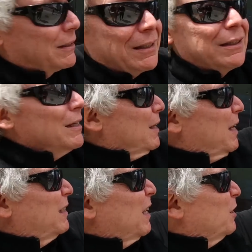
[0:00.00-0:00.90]
see
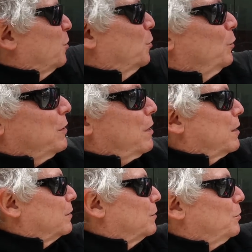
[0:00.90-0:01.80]
it says
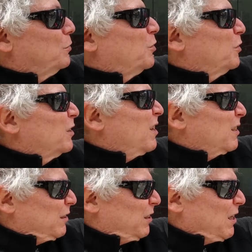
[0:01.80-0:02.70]
Juilliard new
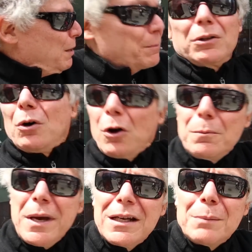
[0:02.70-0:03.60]
Juilliard ensemble
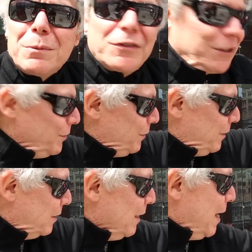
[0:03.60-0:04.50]
all made up of students